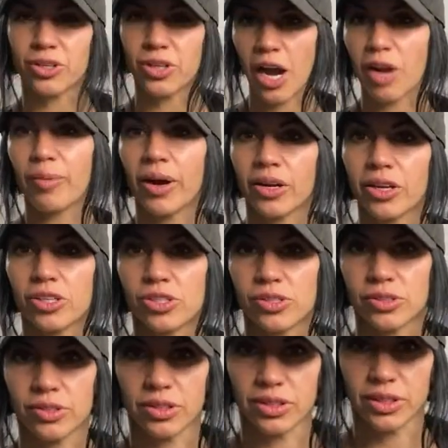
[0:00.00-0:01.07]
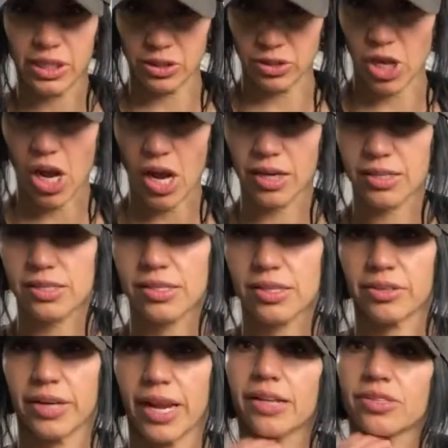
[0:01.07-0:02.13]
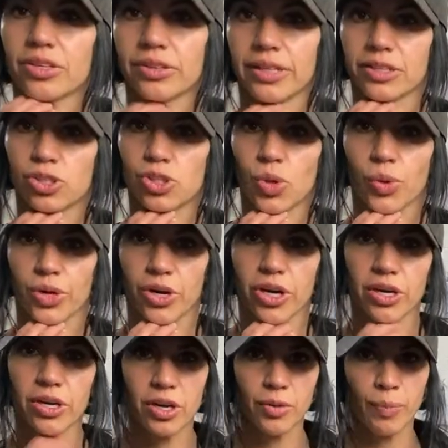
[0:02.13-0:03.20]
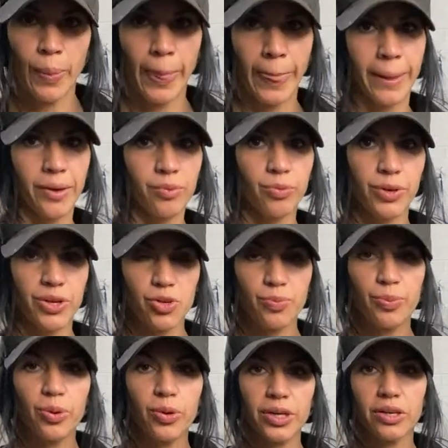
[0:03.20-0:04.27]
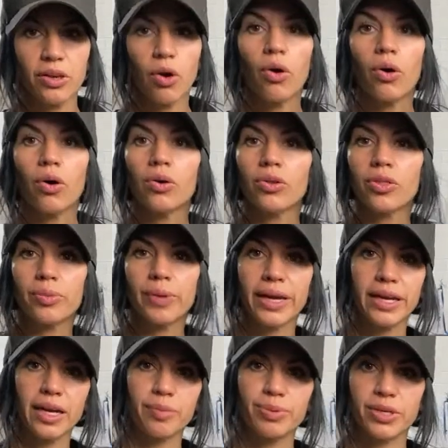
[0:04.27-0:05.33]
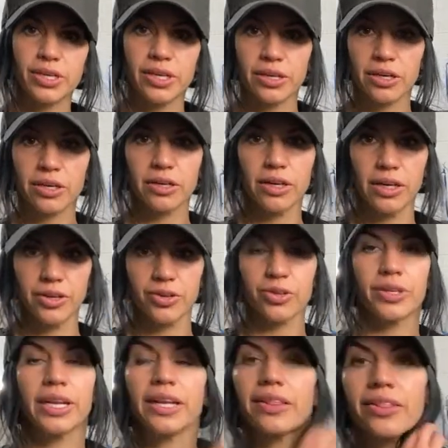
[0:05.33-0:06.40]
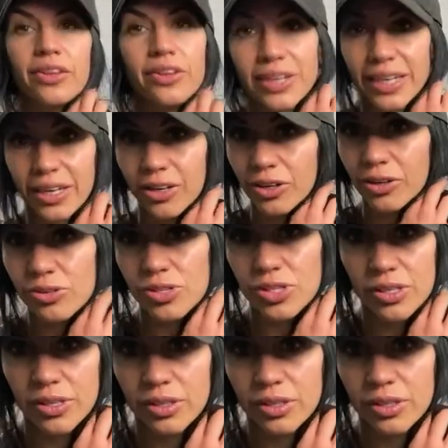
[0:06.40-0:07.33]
talking about because the little dogs, their necks are like shorter. When you put it all the way up here underneath their ears,